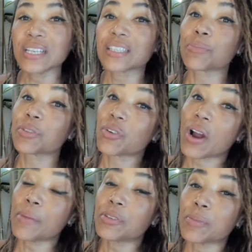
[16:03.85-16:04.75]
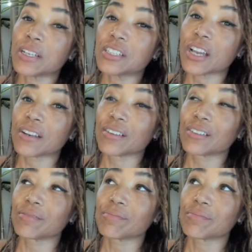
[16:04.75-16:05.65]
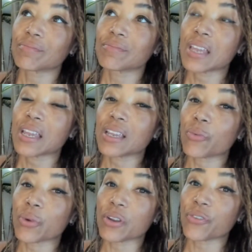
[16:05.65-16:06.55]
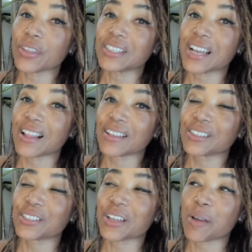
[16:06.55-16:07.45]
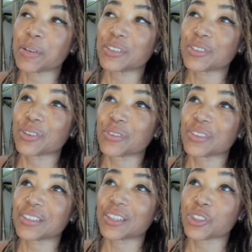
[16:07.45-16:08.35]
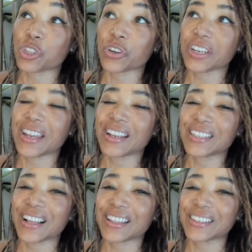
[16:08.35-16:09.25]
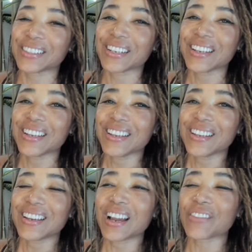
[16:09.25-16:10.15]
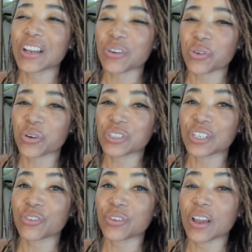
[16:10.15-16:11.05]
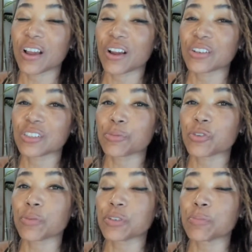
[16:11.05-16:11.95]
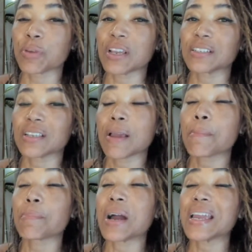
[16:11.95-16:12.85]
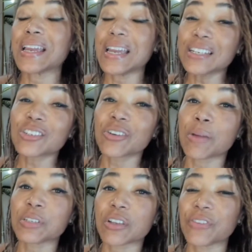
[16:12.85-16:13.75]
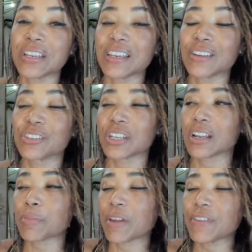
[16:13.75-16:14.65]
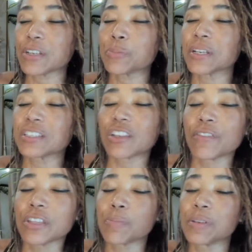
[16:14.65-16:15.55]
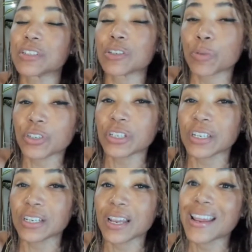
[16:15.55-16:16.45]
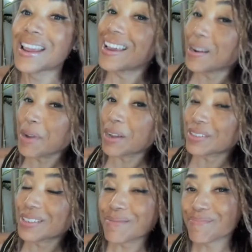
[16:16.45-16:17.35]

Subscribe to my channel. Get ready for the challenge. It's coming soon. It's the 30-day challenge. I've got a course that's subscription-based. My Instagram is Stephanie Ketogenic. My Facebook is Stephanie the Business Person. And I'm out.